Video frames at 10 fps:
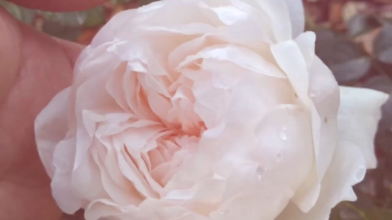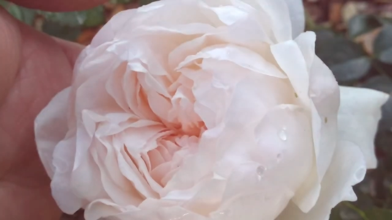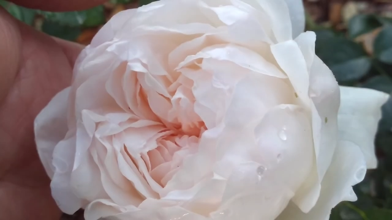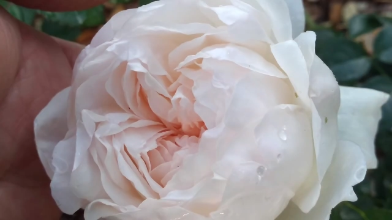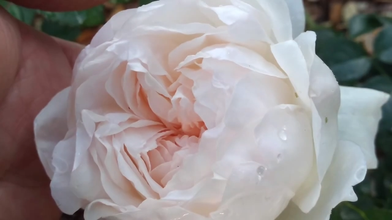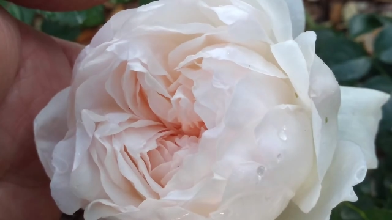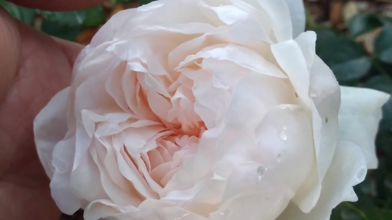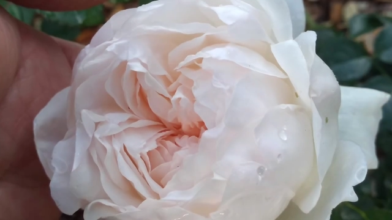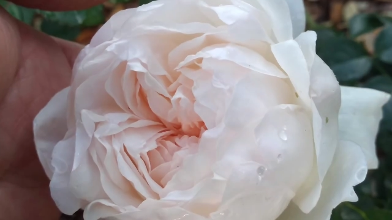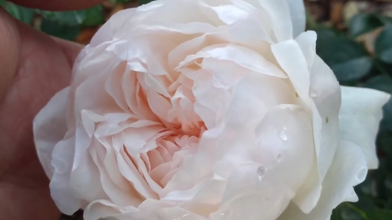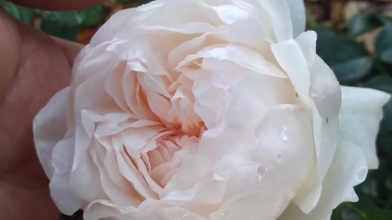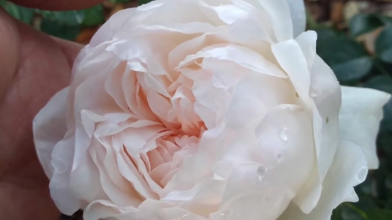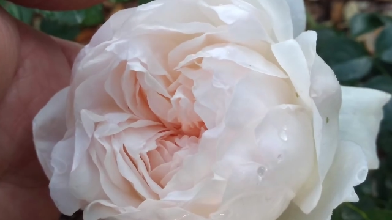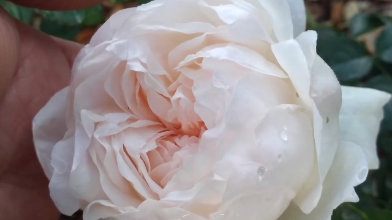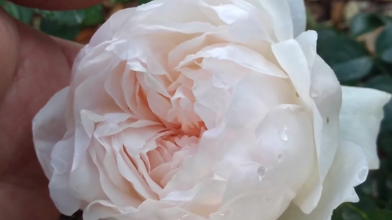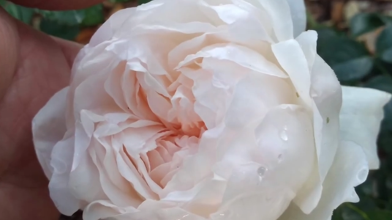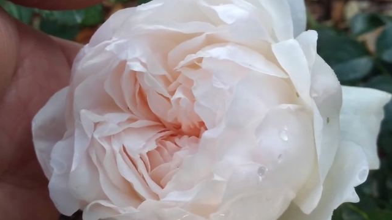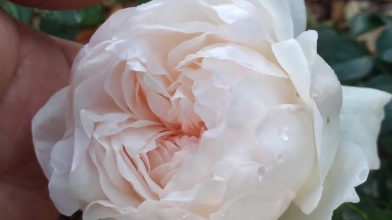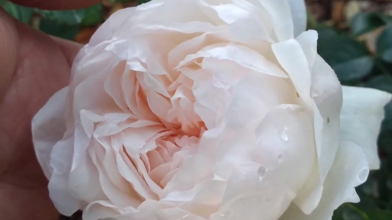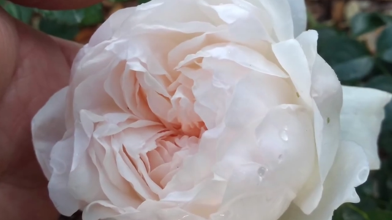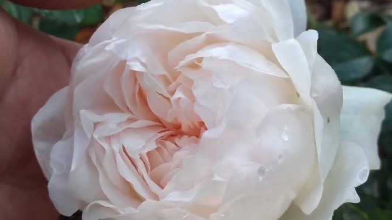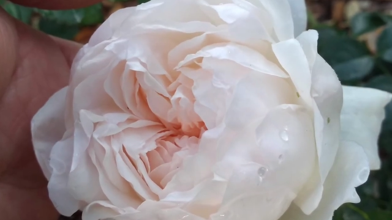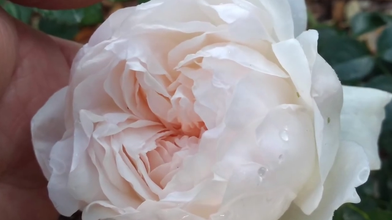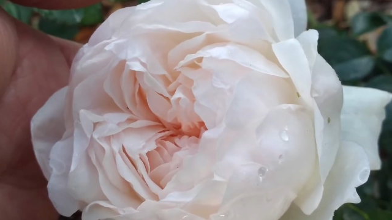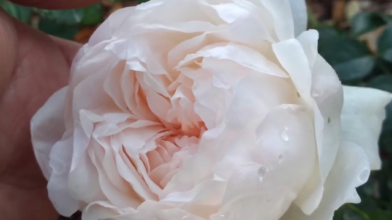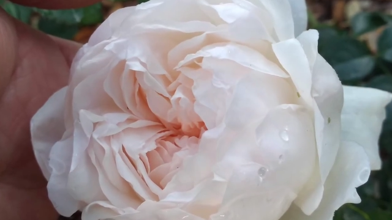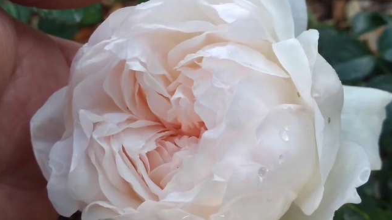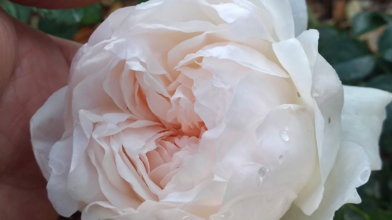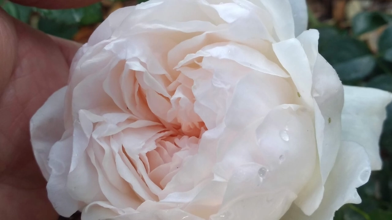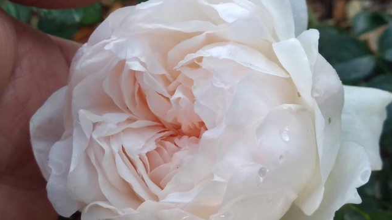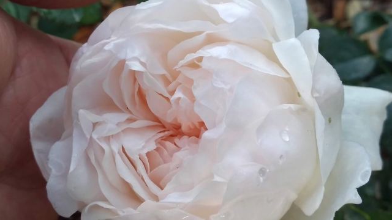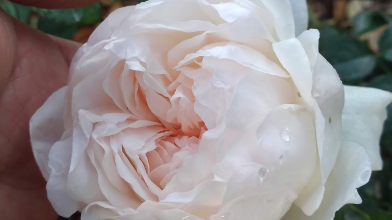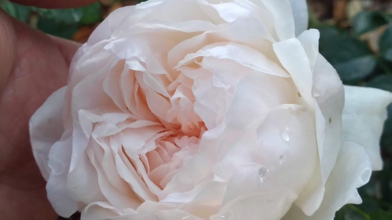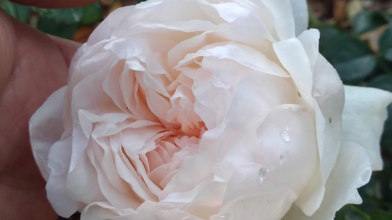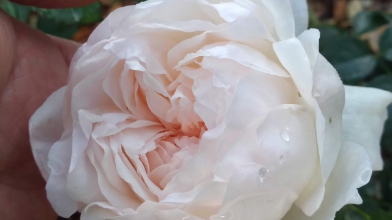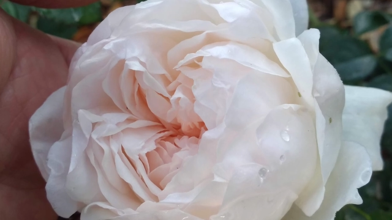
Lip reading: [unreadable: no face in view]